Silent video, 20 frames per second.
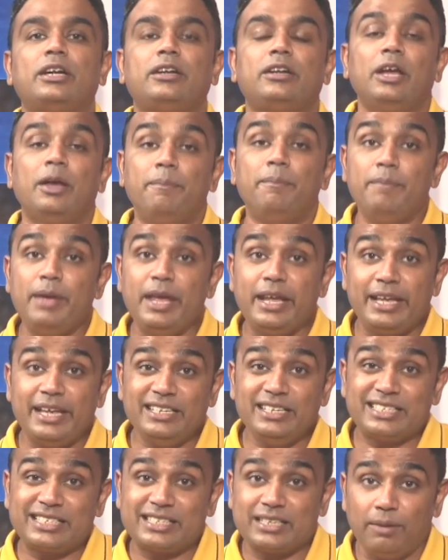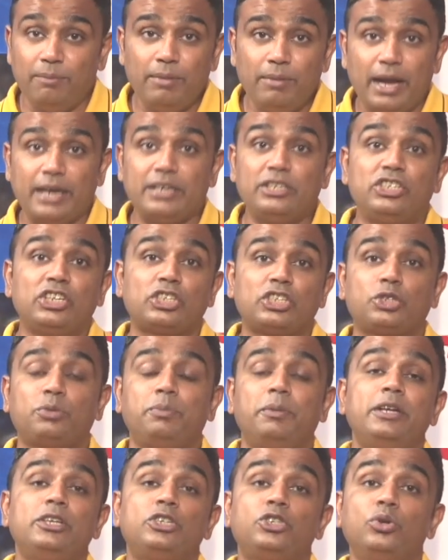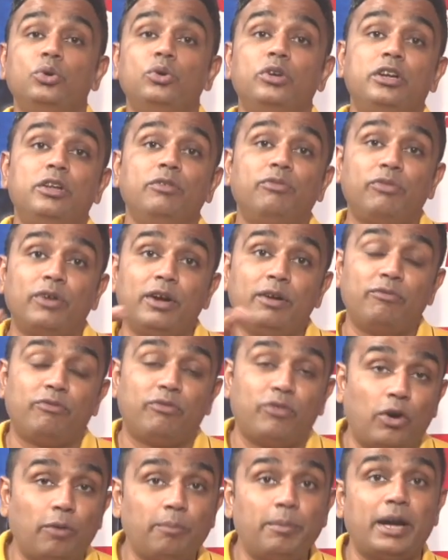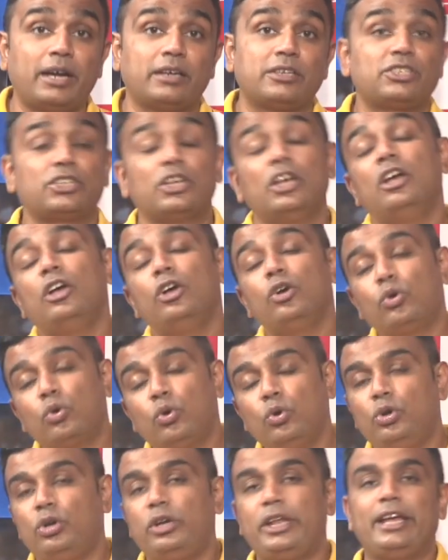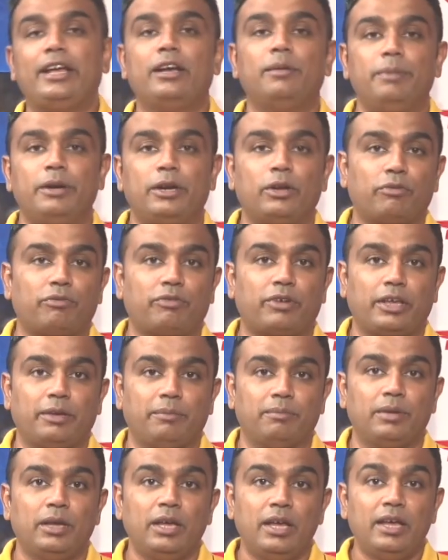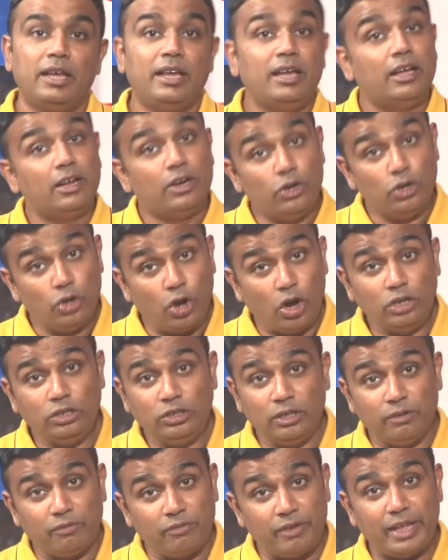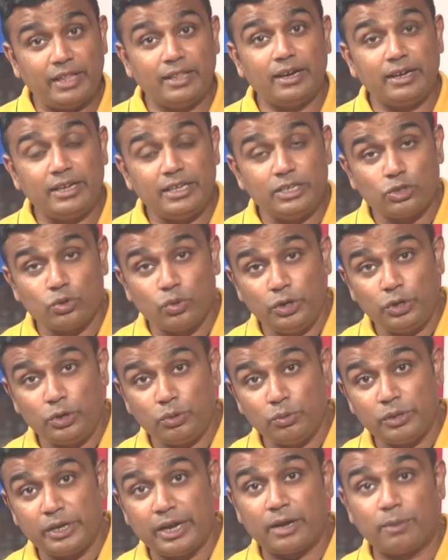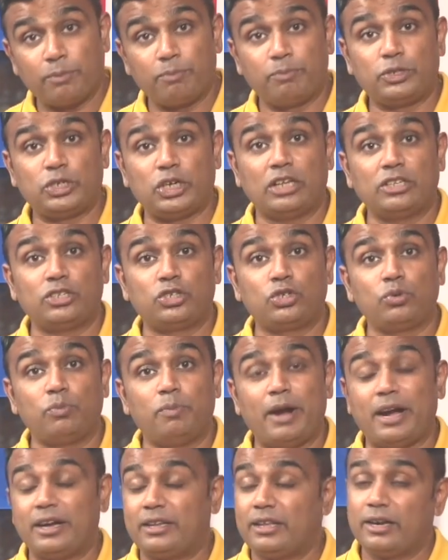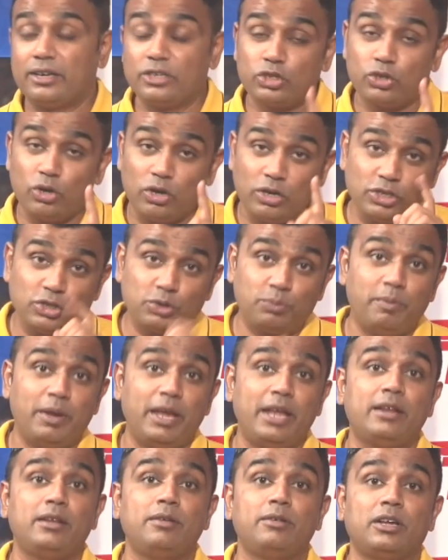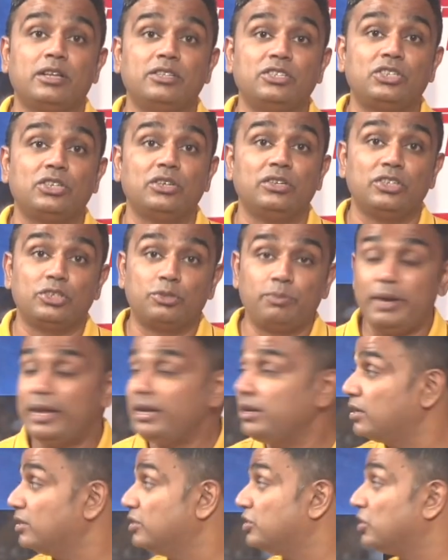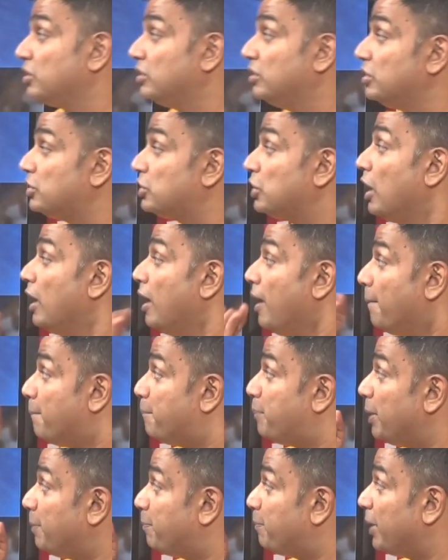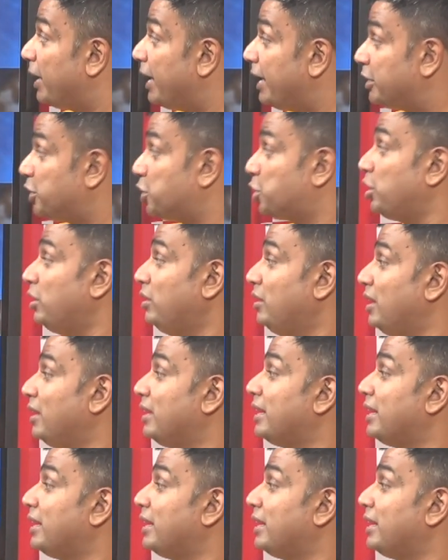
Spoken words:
that making some adjustments to different formats could take a bit of time. Not the way that he's going to get a chance to bat. That is not his main concern. His main concern is preparation